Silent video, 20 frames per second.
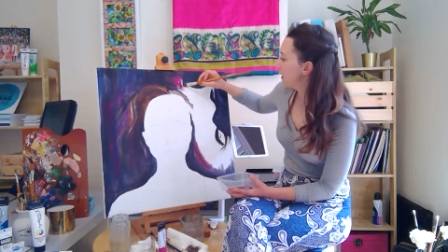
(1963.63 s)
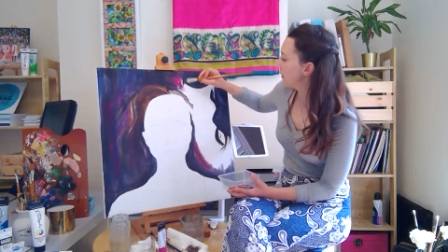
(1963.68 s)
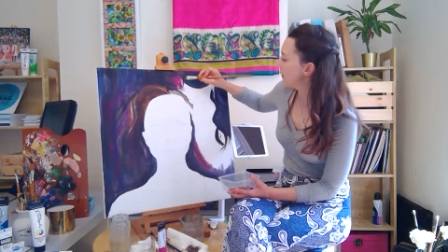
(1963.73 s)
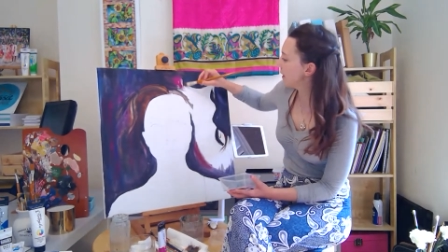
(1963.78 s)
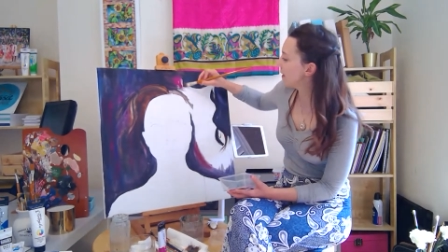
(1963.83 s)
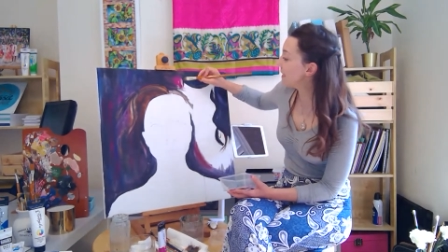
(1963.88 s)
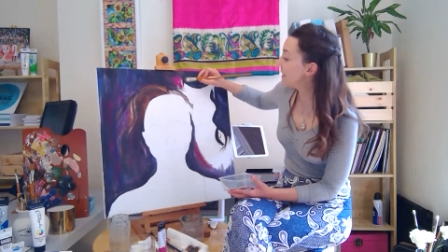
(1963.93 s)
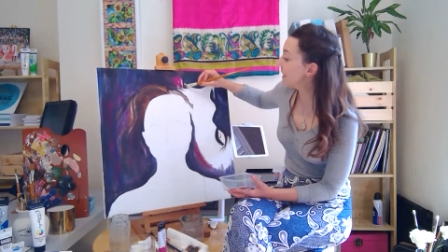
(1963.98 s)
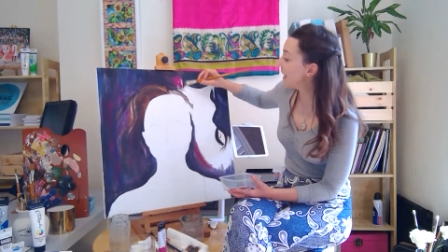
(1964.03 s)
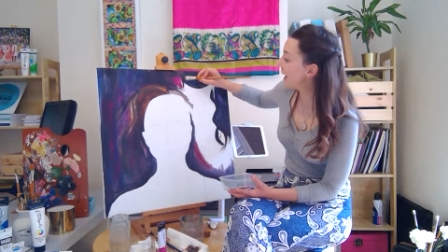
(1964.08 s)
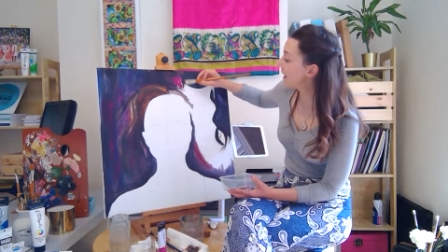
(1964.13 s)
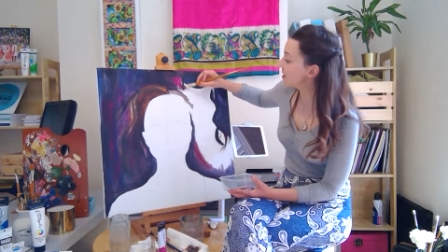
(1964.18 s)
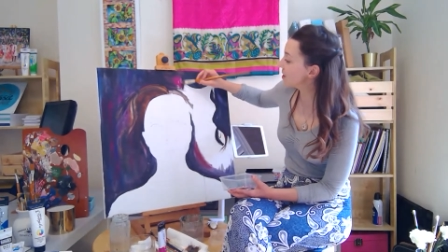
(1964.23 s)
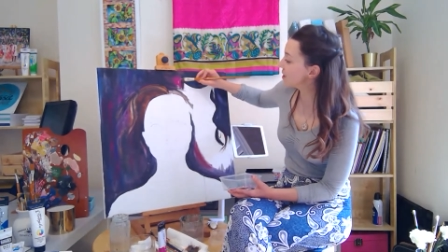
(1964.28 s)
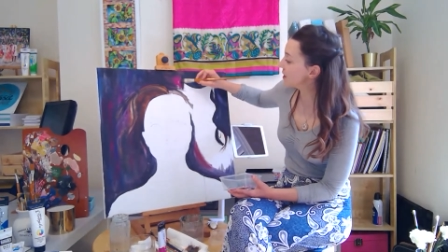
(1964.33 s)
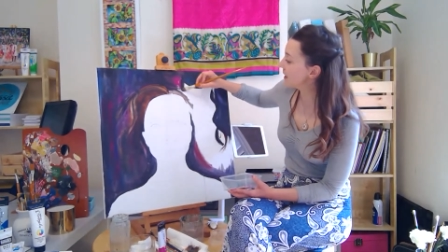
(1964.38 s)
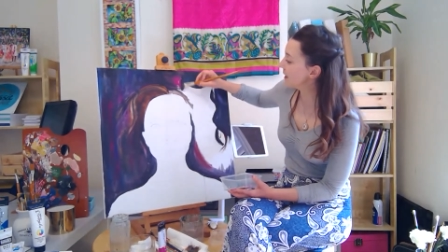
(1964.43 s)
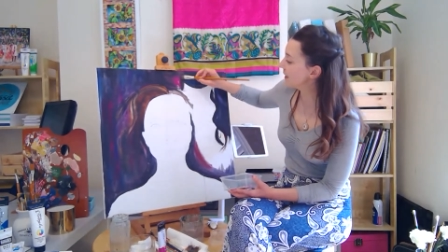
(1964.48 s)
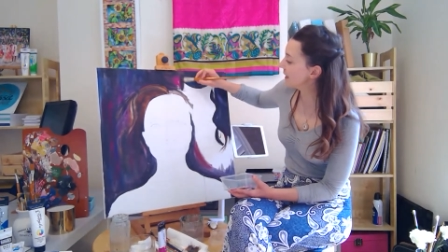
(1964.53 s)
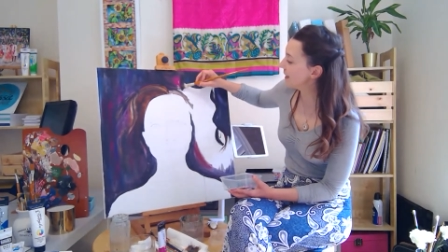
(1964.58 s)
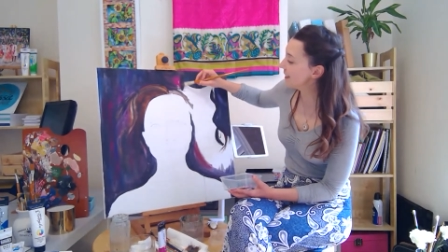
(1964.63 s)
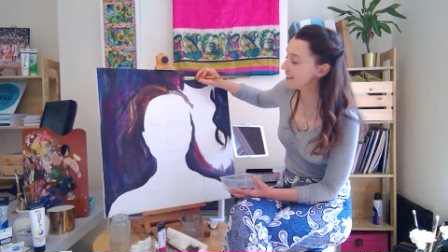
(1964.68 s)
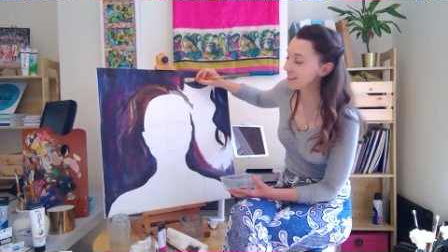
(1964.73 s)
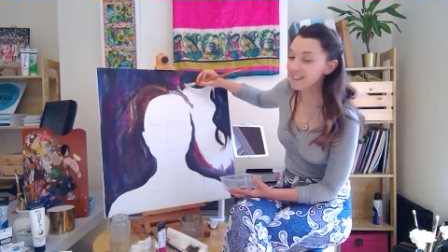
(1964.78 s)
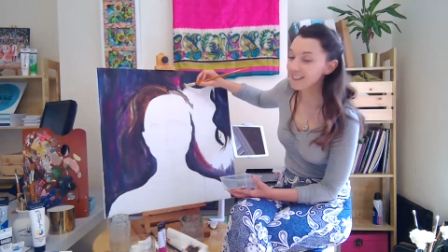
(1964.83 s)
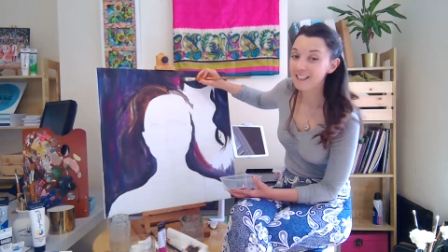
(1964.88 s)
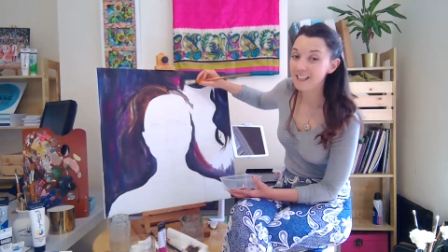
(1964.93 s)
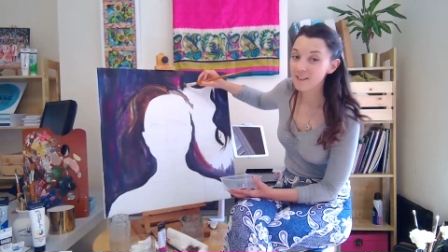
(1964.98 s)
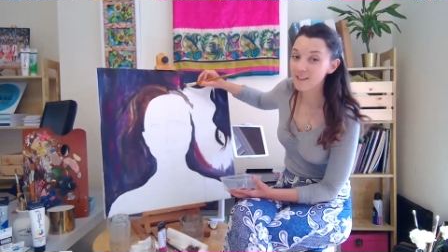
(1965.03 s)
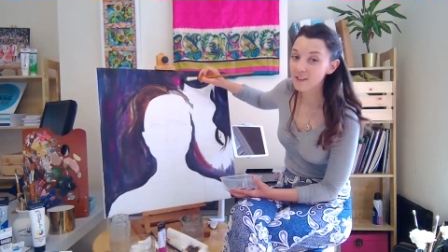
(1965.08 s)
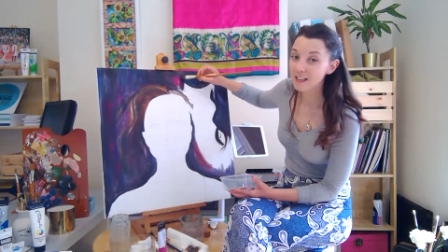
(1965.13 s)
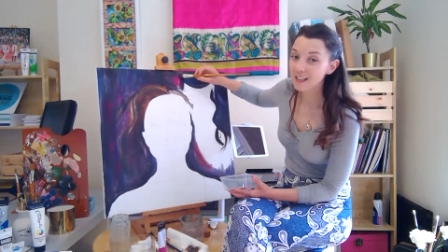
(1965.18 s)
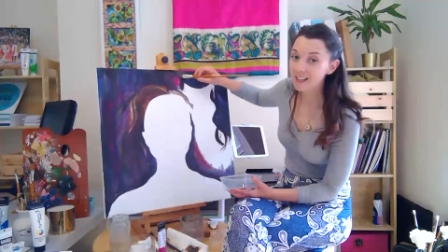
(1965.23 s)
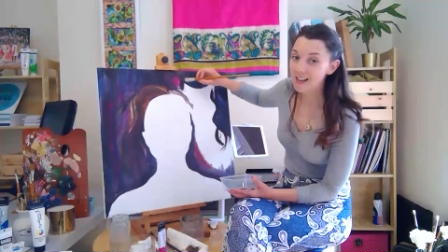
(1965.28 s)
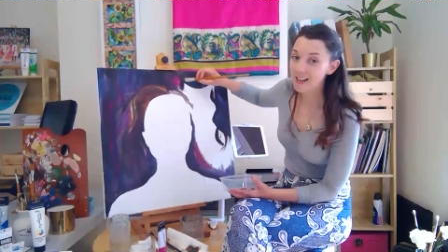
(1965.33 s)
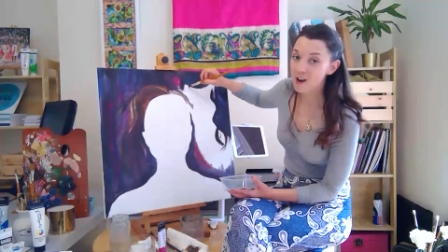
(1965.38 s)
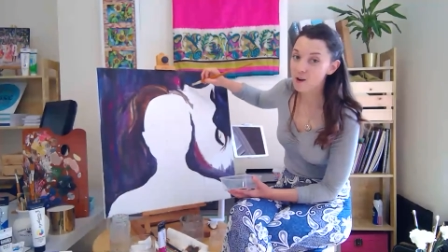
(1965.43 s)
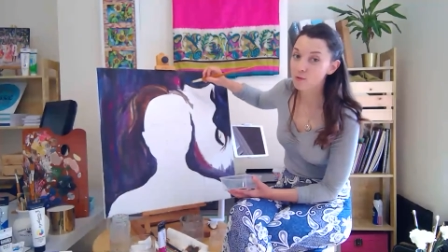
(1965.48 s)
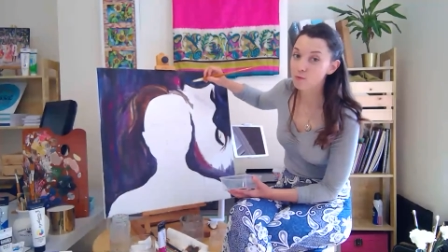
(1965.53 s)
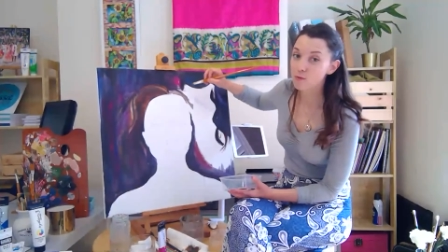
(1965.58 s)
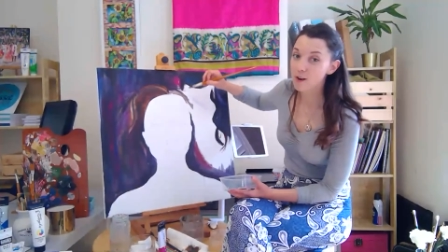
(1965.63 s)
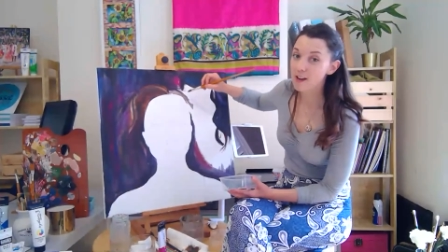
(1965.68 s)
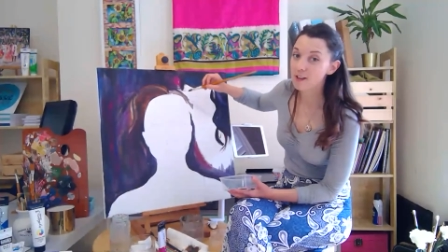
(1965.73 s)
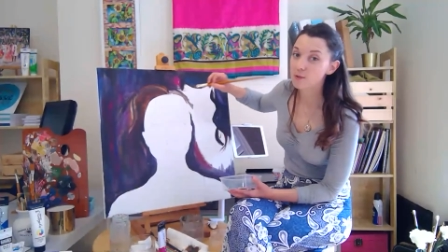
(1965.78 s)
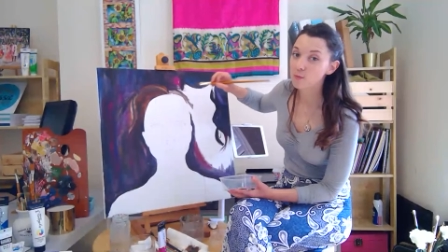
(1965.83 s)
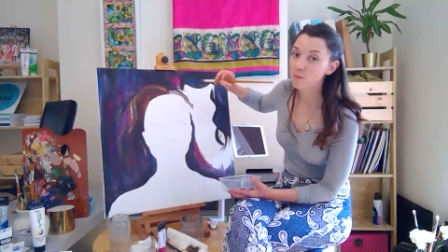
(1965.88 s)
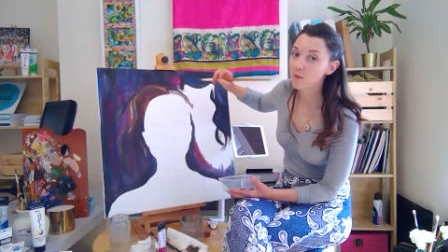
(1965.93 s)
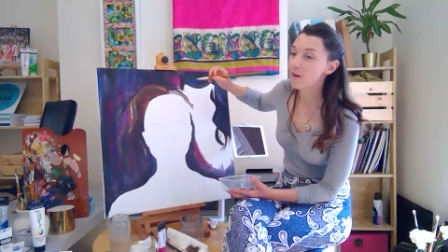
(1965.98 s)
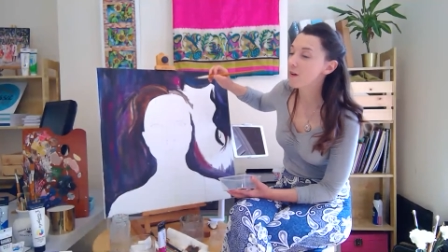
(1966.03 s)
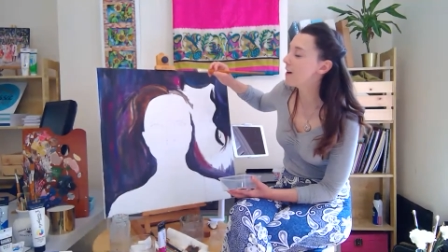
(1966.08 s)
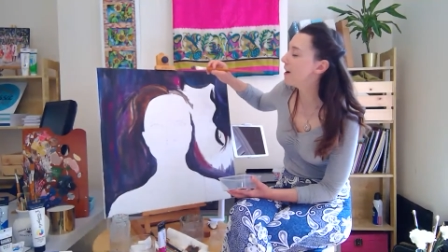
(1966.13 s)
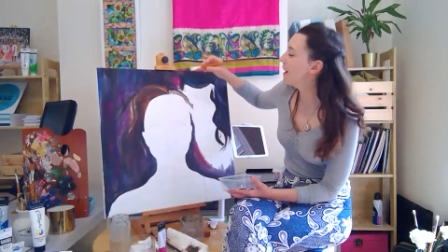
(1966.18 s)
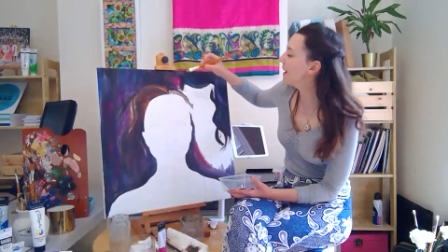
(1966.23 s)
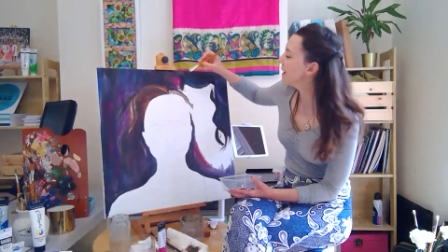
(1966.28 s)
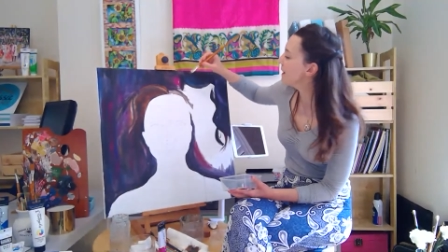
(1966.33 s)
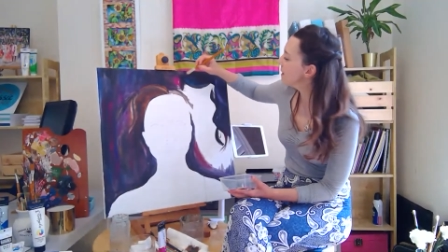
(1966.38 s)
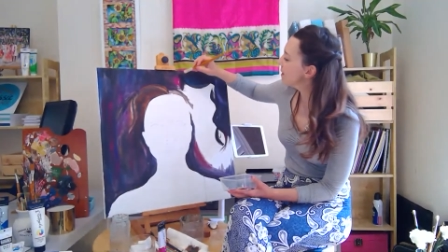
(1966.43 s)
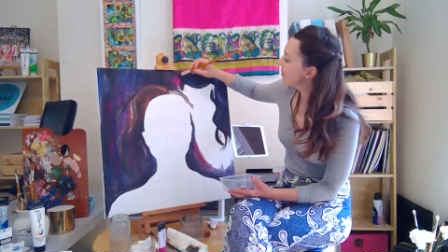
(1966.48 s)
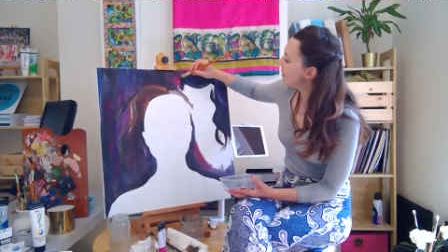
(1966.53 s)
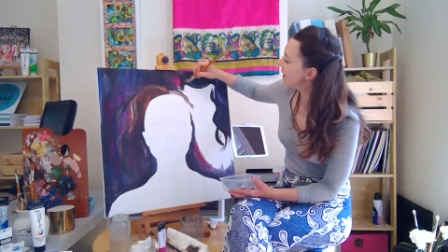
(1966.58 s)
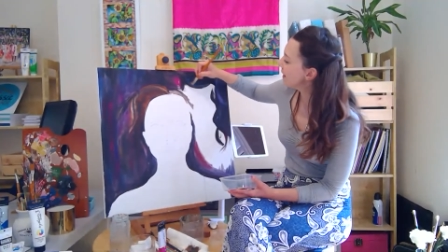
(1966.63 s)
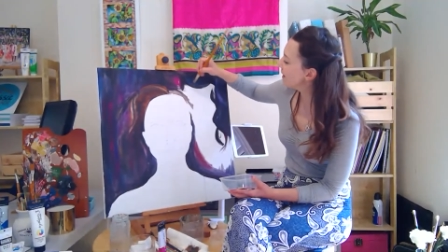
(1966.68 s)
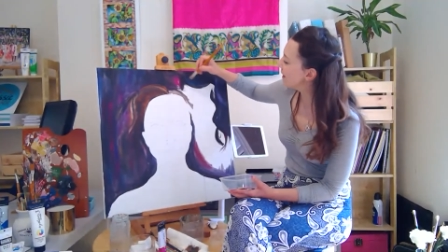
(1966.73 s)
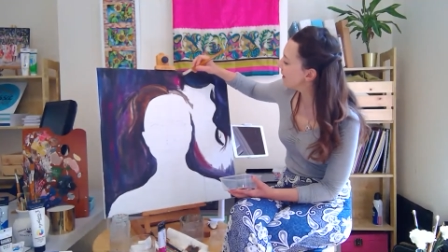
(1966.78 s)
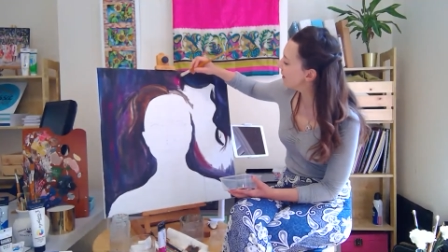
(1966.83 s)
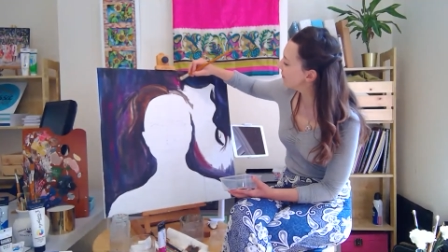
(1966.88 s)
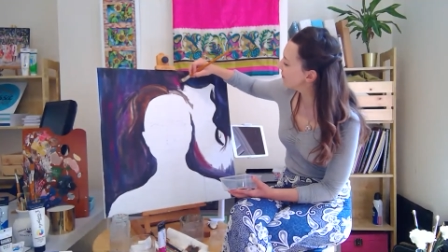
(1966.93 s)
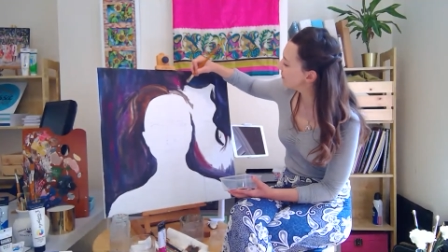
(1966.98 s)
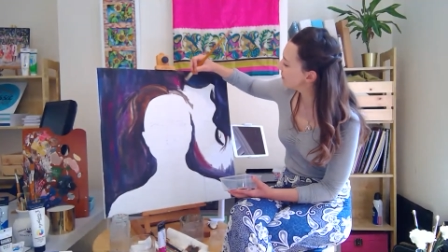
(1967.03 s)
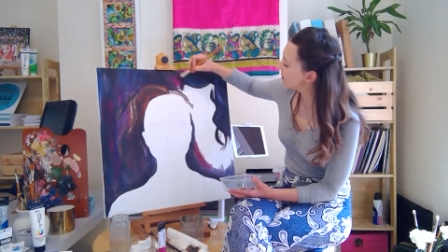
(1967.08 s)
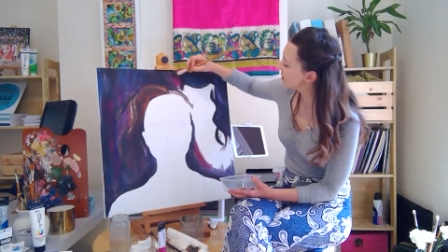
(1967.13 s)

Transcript: They didn't even allow red wine in the venue.